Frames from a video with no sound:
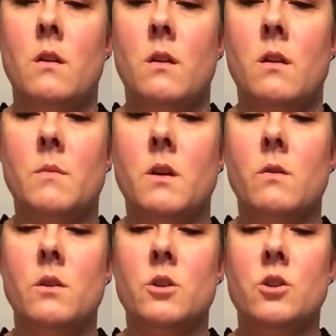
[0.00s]
I'm
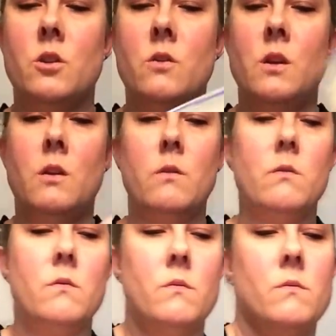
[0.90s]
going to show
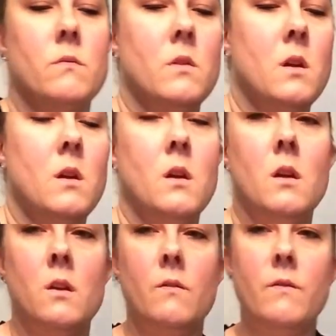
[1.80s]
you.
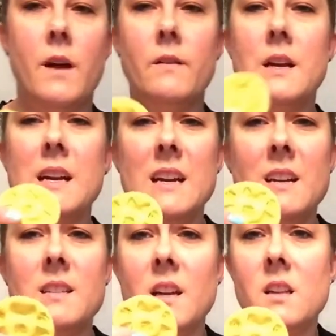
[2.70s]
Very
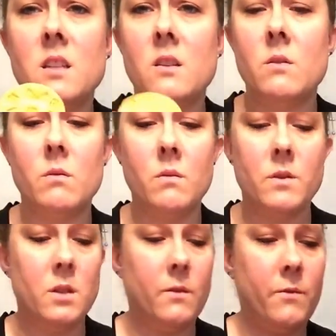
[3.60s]
easy to
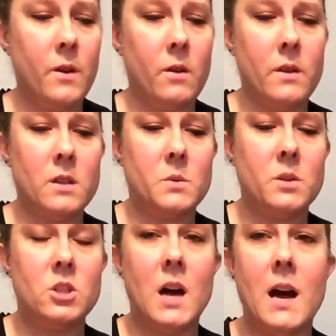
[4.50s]
fill this
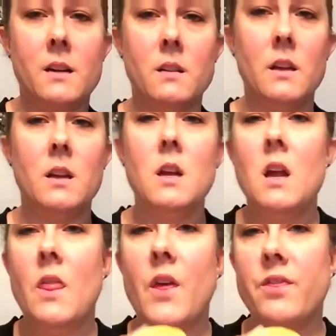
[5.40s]
with chocolate.
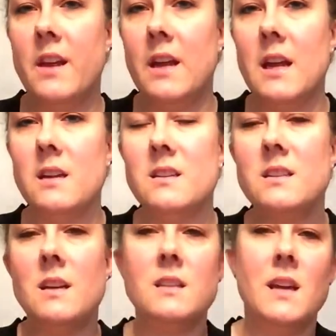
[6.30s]
The thing
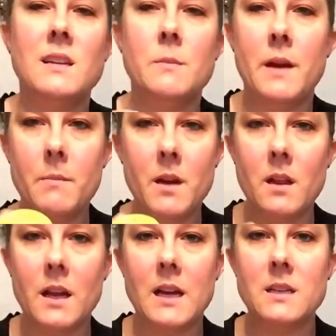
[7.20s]
is, it takes about a minute,
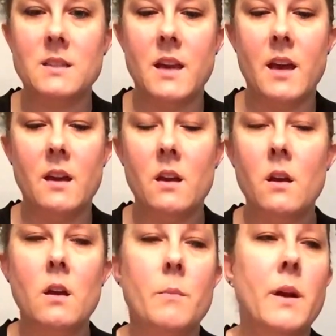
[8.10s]
like I said,
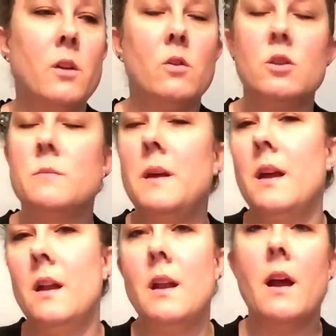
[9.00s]
but you'll just be
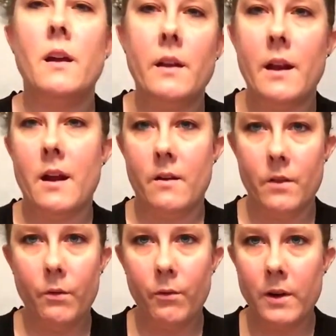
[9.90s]
in and out of
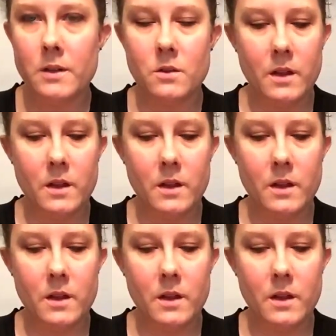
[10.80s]
the freezer.